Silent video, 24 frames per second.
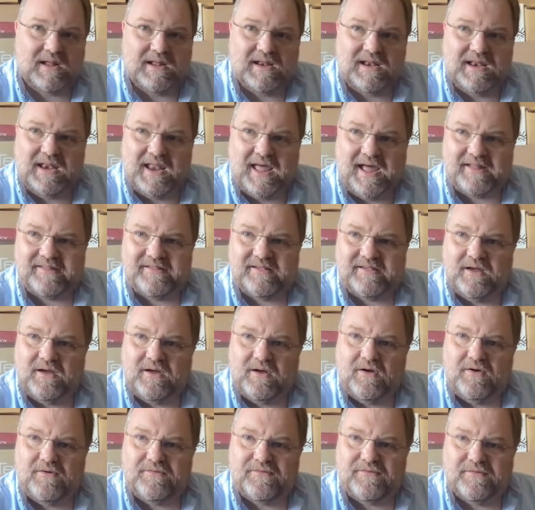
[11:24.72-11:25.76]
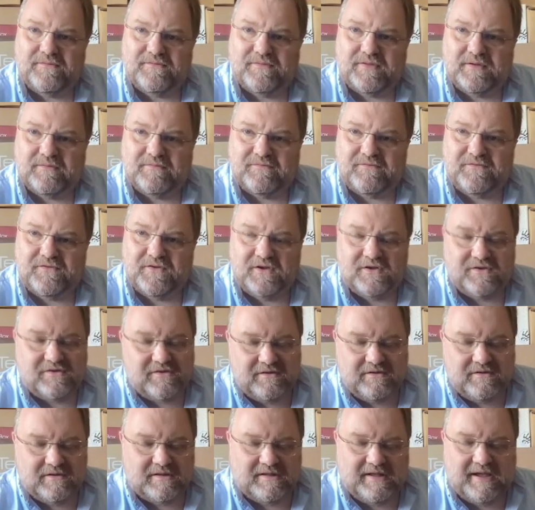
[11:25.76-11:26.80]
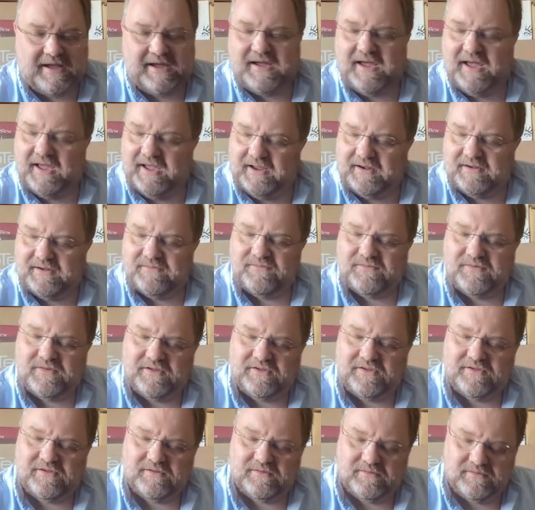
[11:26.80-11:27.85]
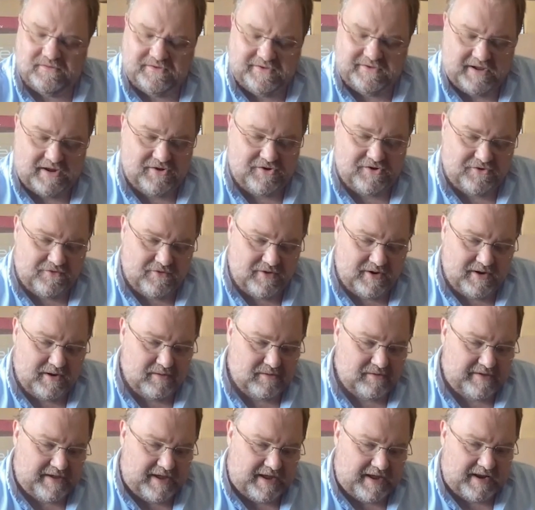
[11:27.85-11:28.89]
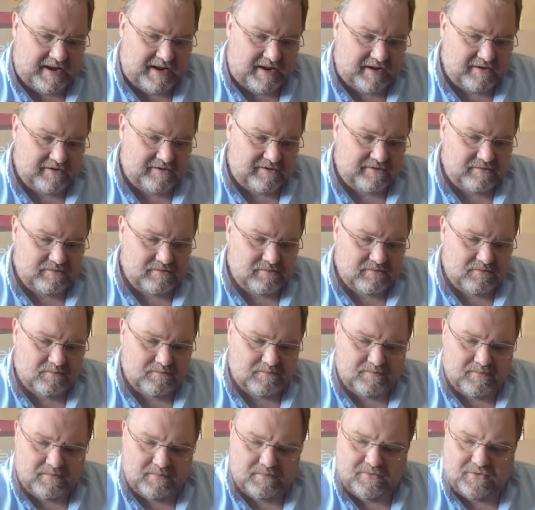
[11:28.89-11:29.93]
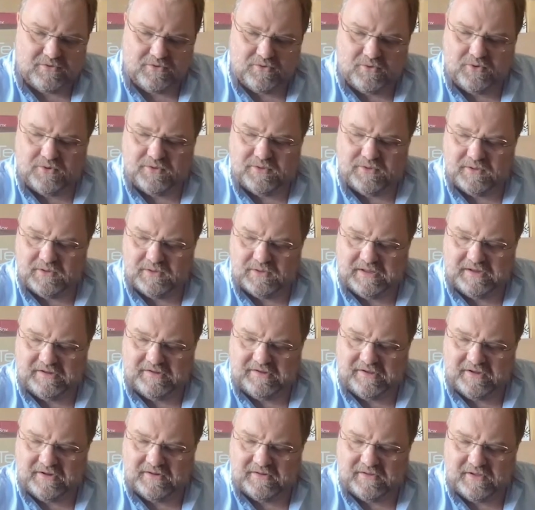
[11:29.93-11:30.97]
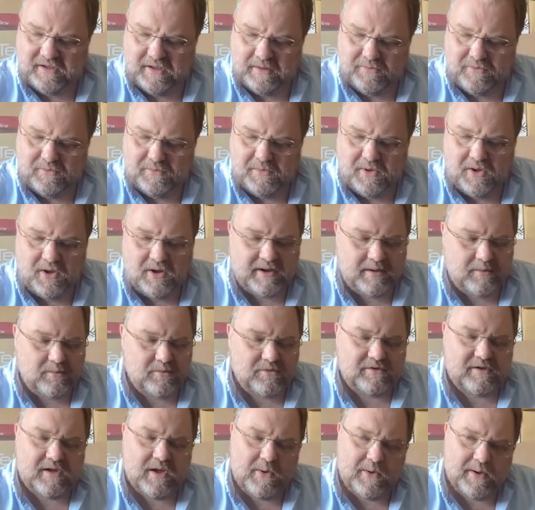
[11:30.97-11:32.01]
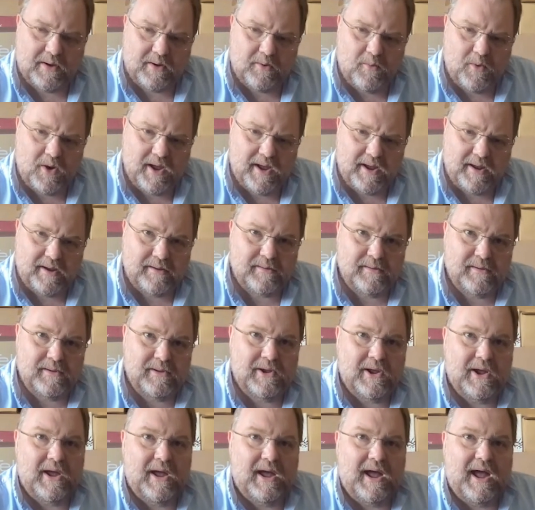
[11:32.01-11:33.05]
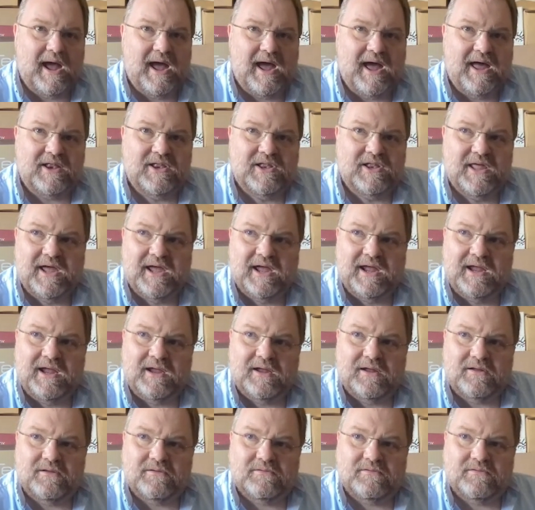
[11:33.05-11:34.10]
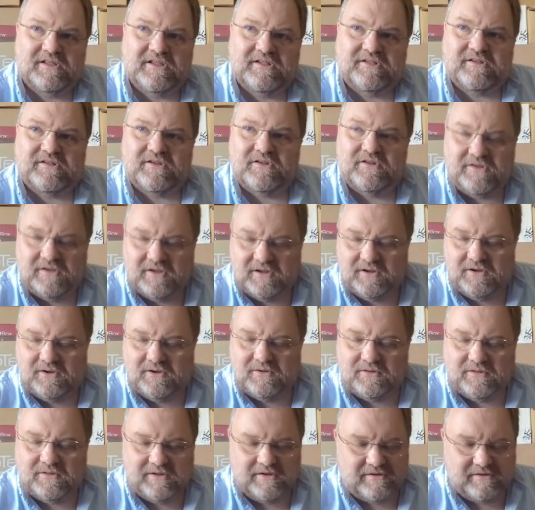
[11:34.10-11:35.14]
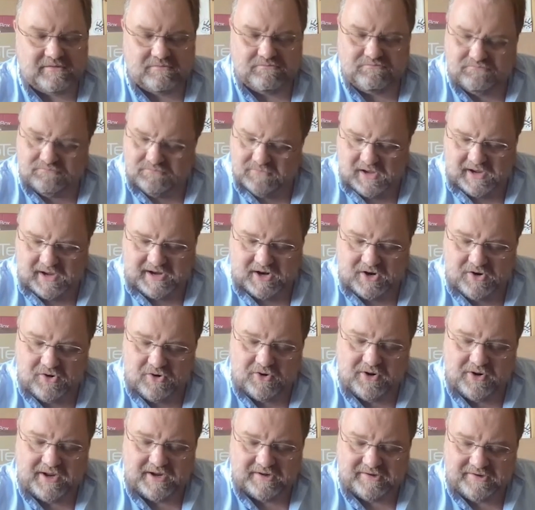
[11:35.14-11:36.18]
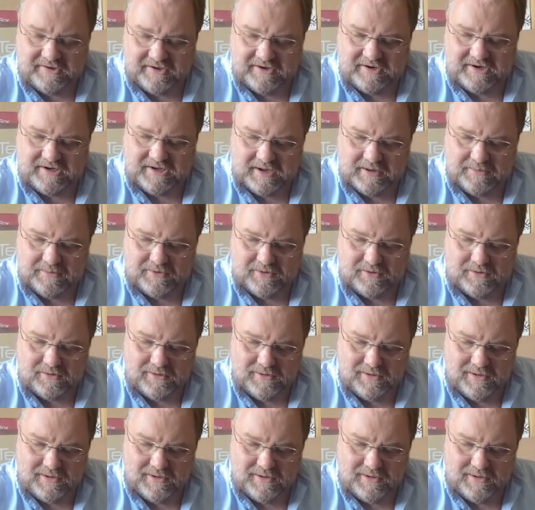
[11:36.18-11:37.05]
latter half of the first decade of this century, Technics thought that the turntable market was going away, and they discontinued this iconic turntable